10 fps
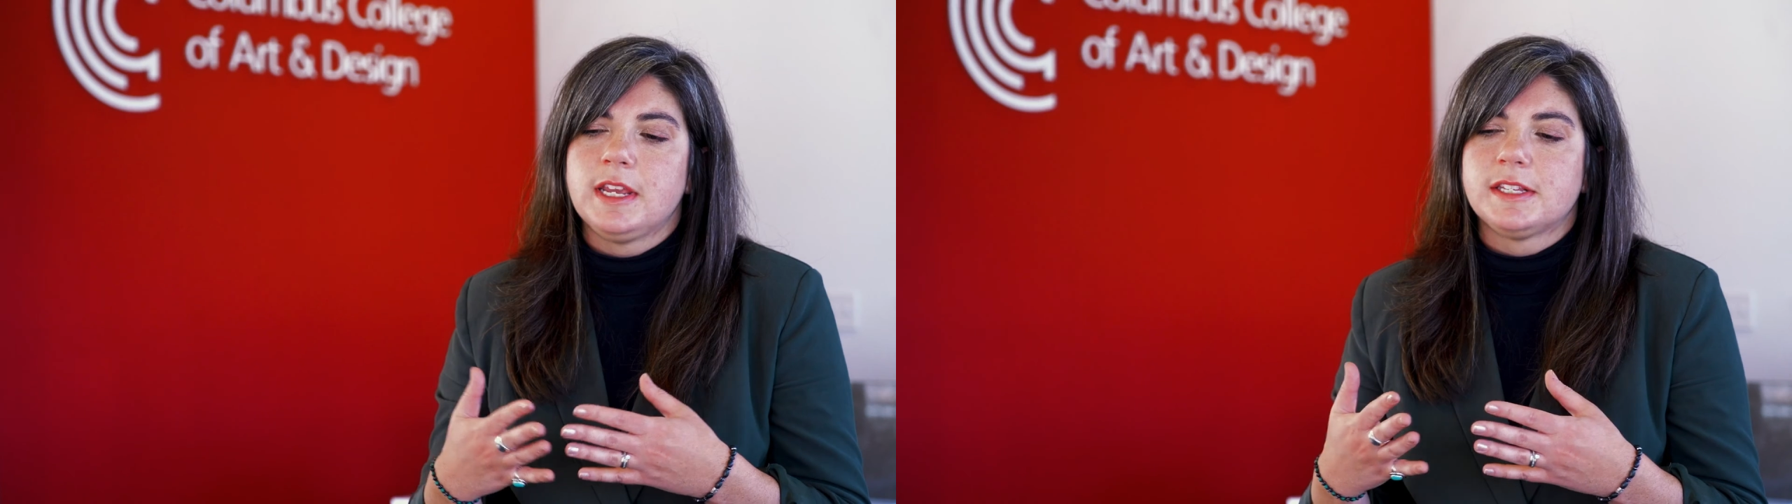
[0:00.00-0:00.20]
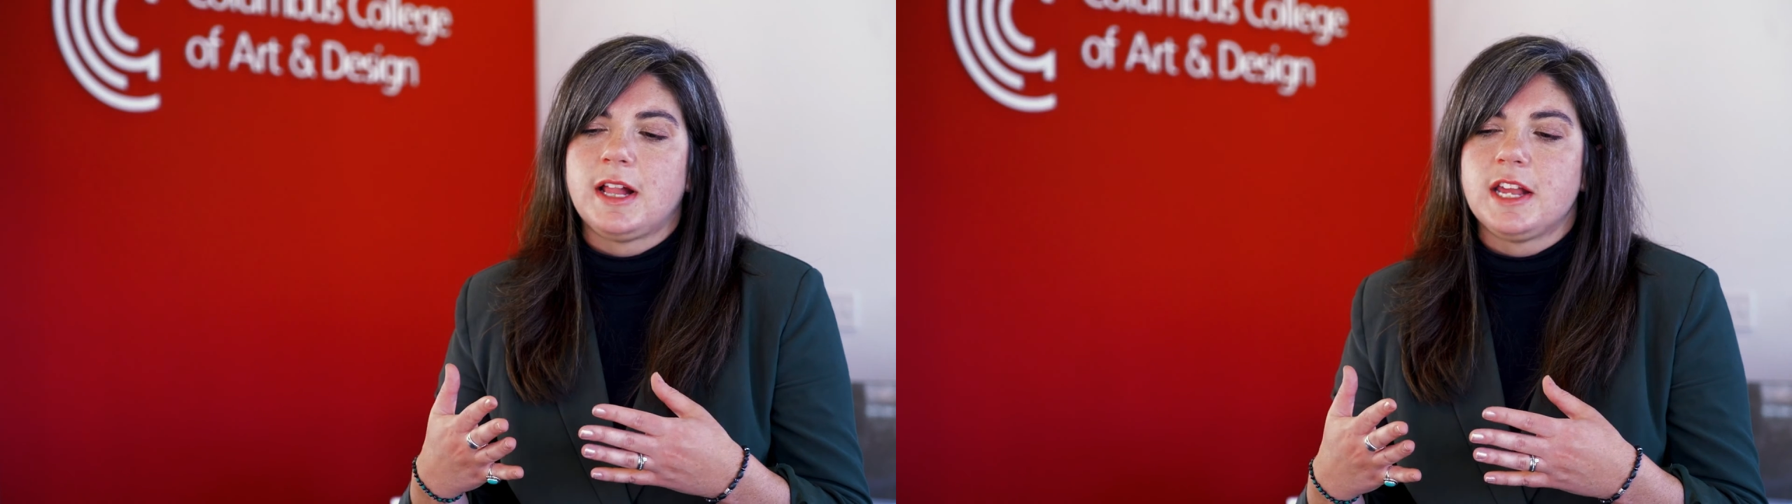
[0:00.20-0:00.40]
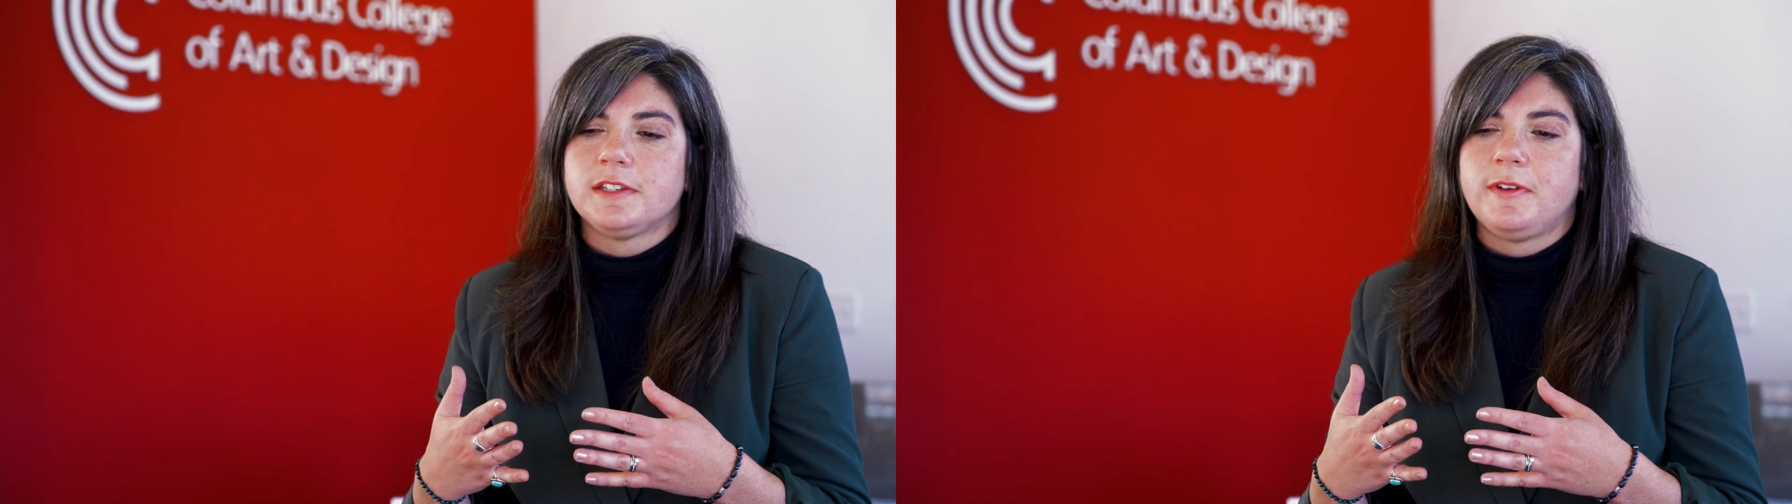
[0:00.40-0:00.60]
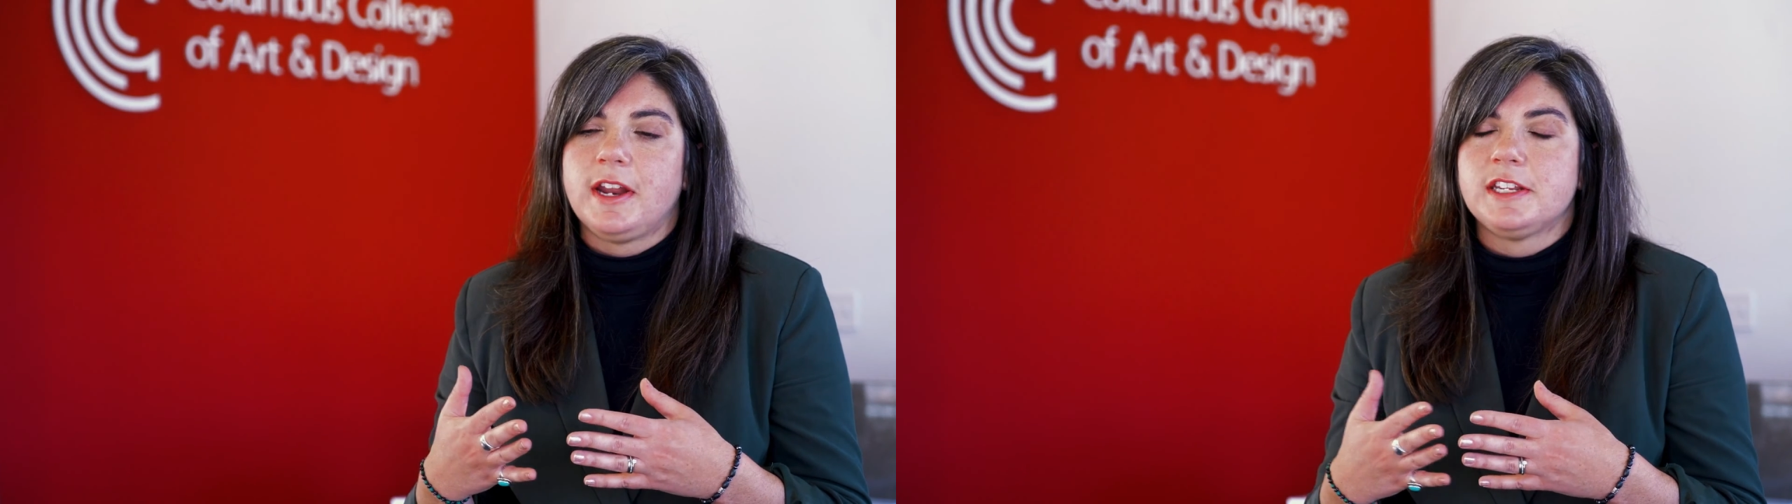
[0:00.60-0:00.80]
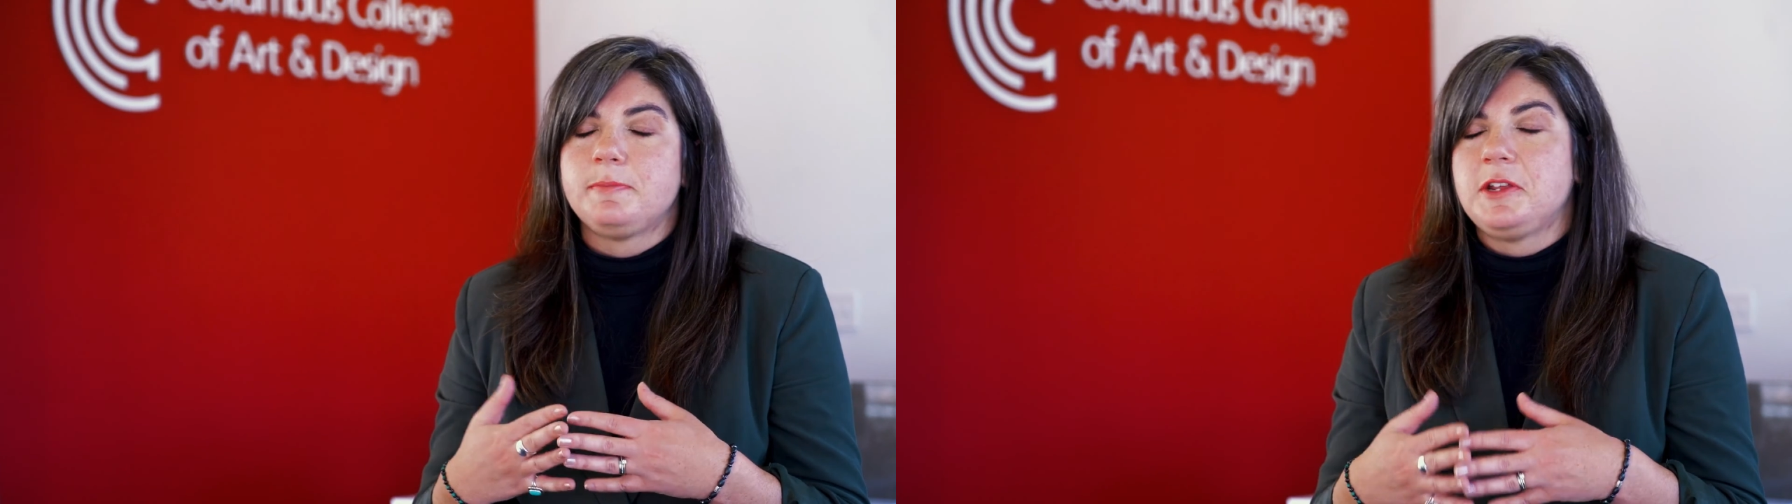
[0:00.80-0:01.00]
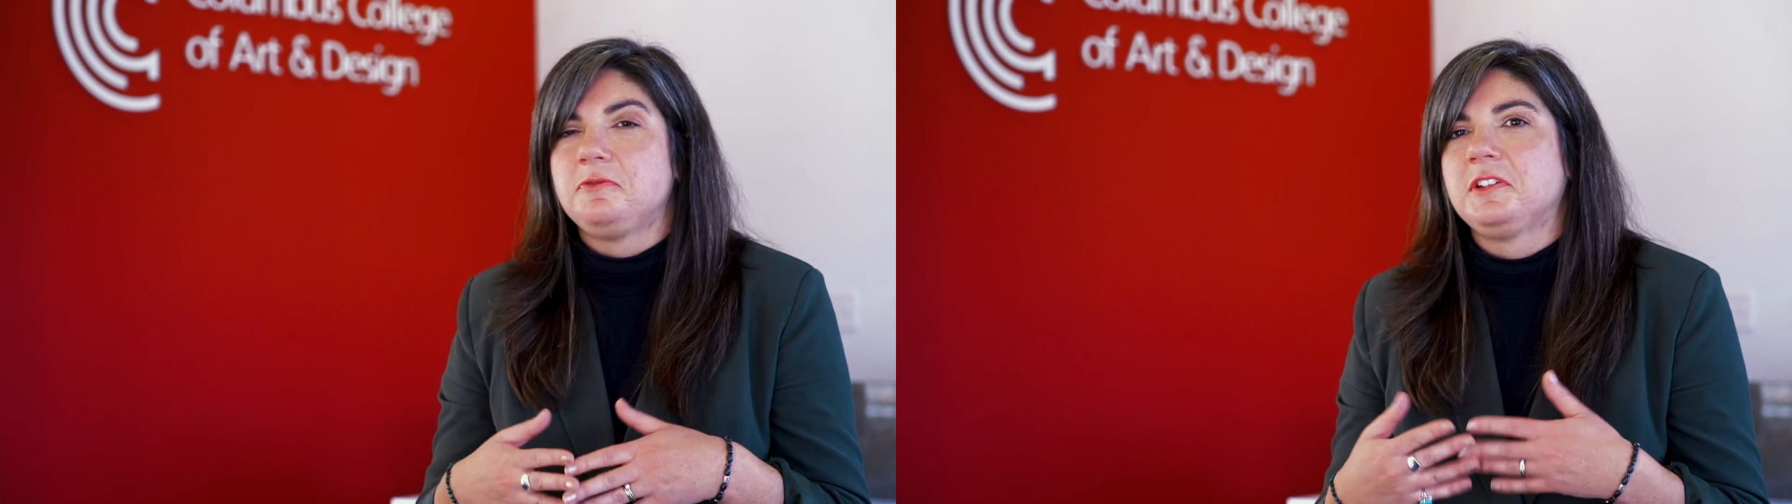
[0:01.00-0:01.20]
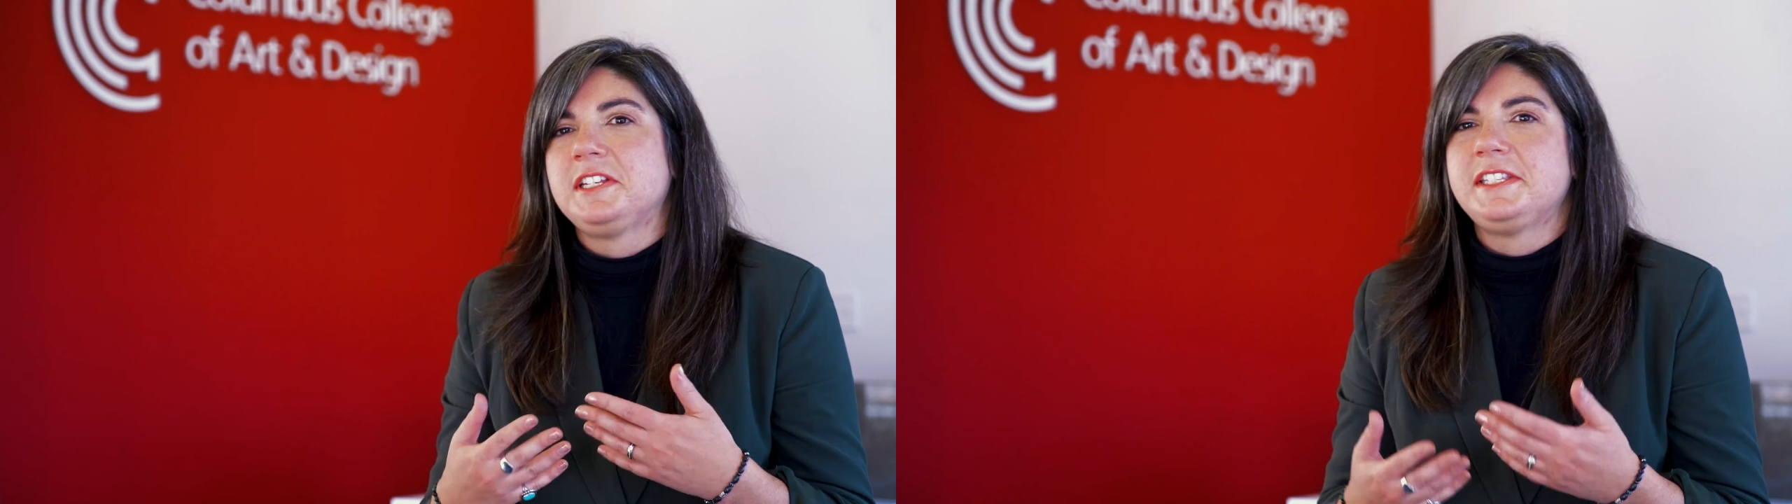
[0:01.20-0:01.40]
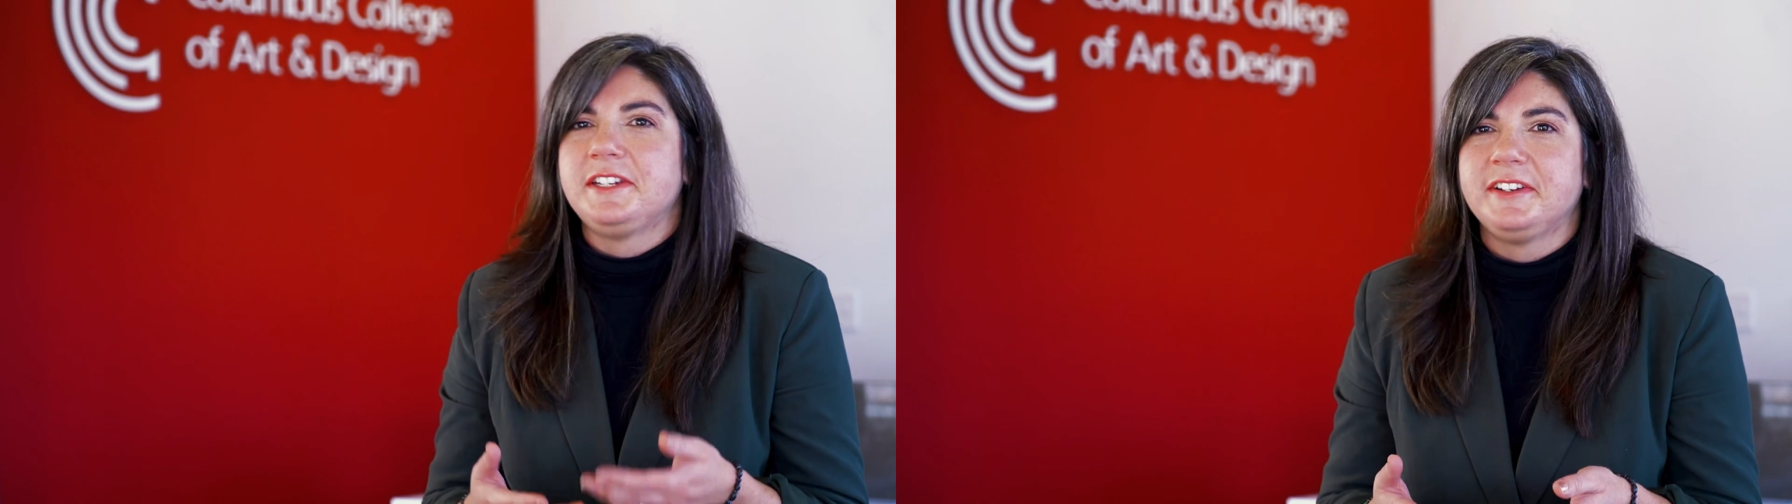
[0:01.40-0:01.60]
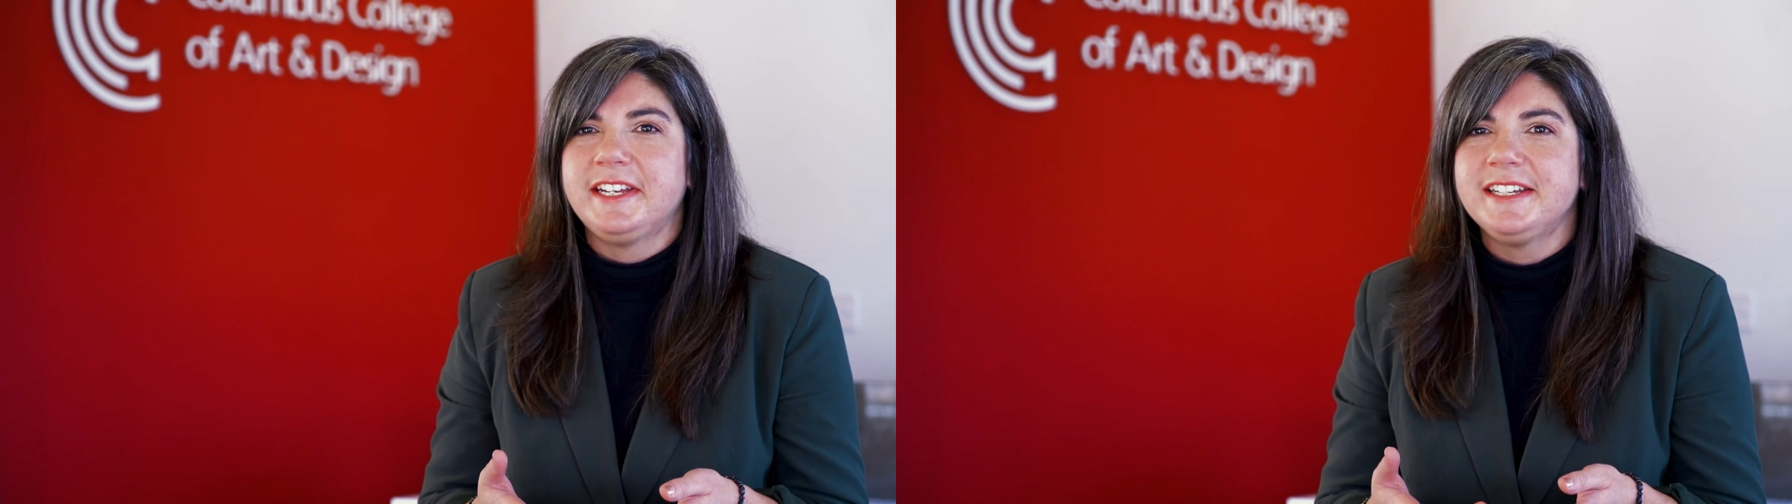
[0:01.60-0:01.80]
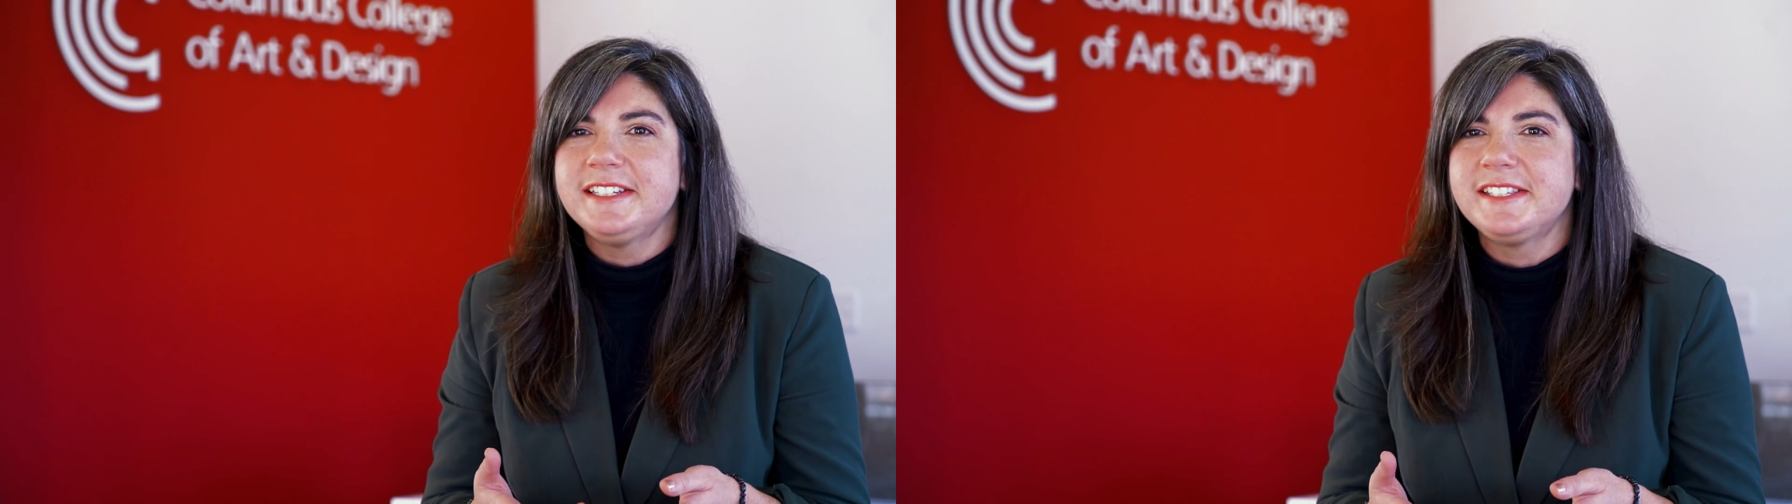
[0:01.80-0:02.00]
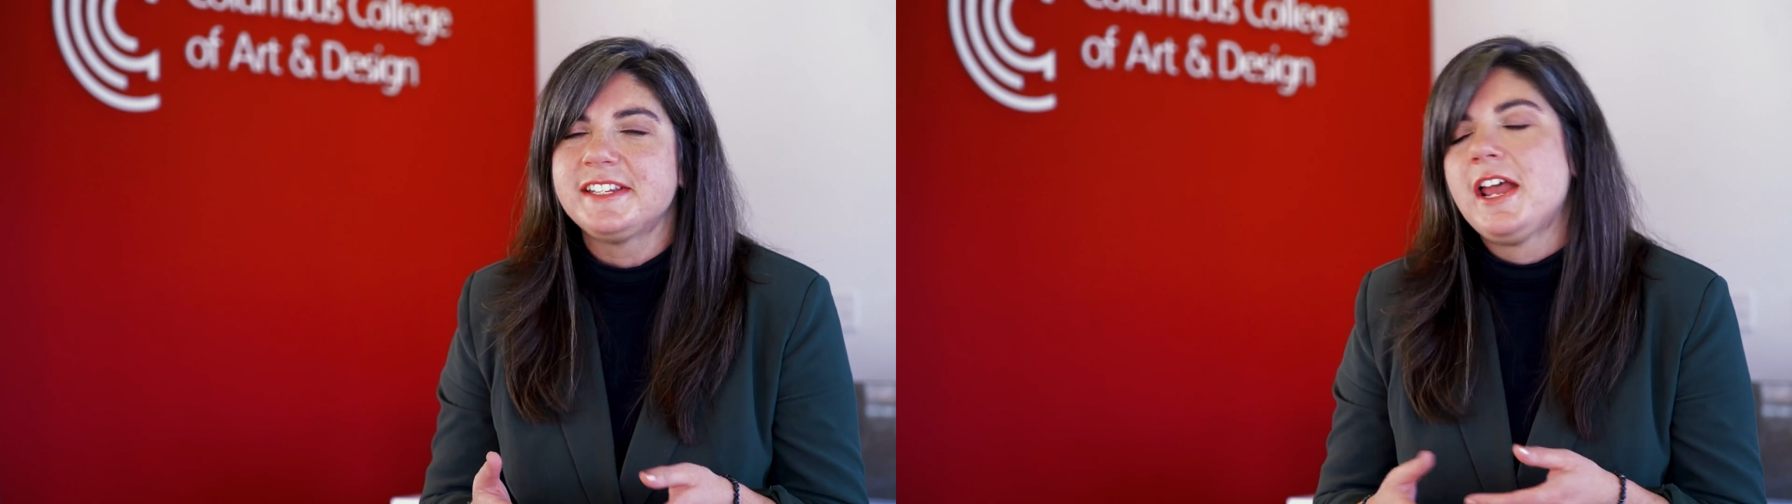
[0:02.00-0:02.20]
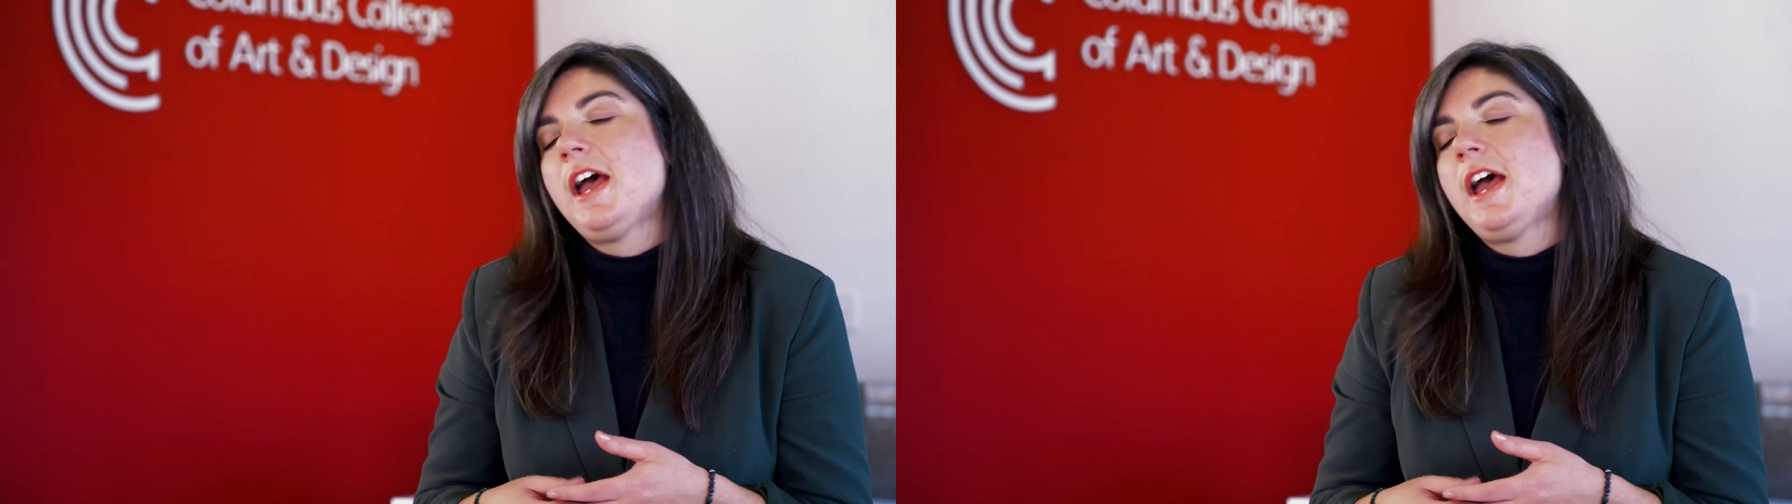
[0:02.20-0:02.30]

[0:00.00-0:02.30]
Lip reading: gets classified as being really serious.